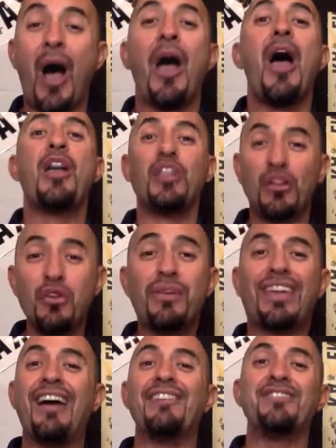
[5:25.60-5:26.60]
are
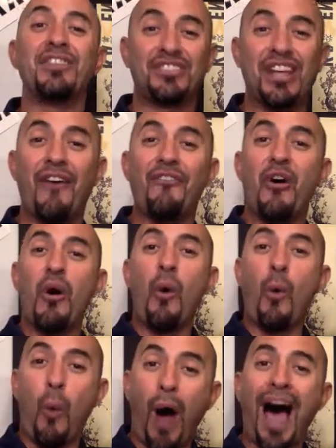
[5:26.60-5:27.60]
you counting yourself
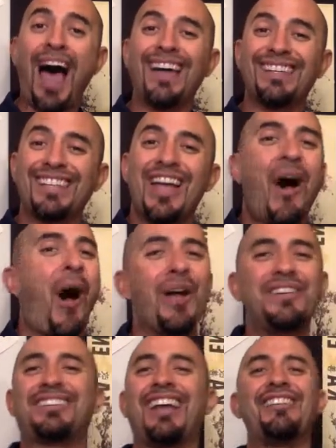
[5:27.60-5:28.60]
wise? Are
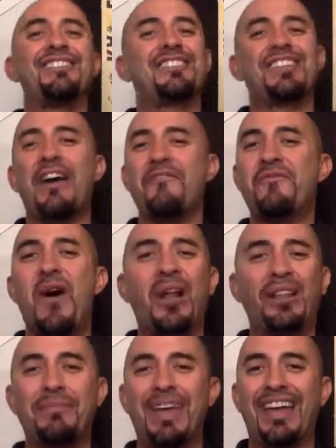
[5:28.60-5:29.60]
you counting yourself
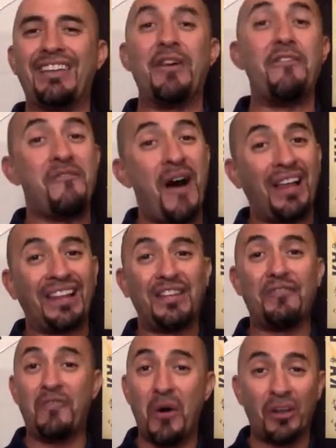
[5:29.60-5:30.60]
folly, man? You're folly.
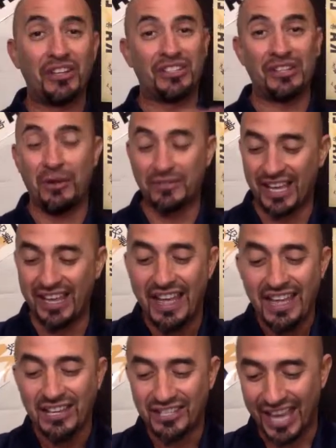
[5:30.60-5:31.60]
You're foolish. You know what I'm saying?
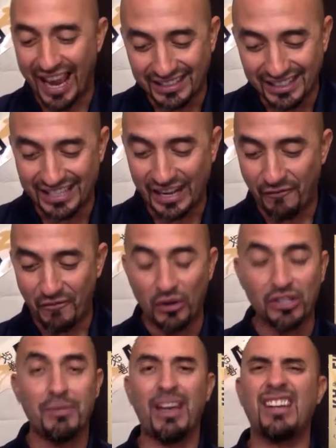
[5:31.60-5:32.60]
You're saying things that are
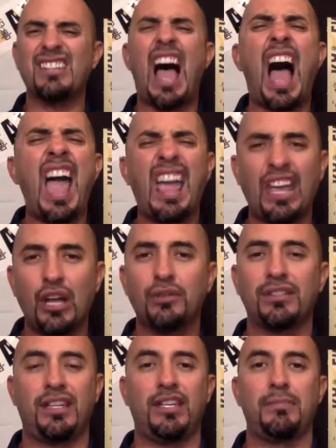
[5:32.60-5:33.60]
foolish, man. Because I
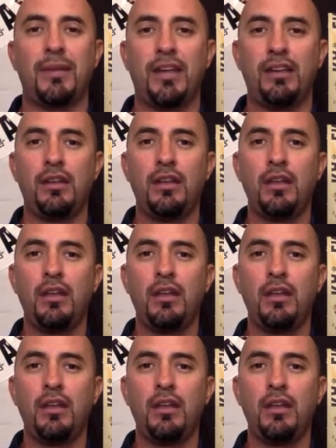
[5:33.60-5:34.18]
hear things, man,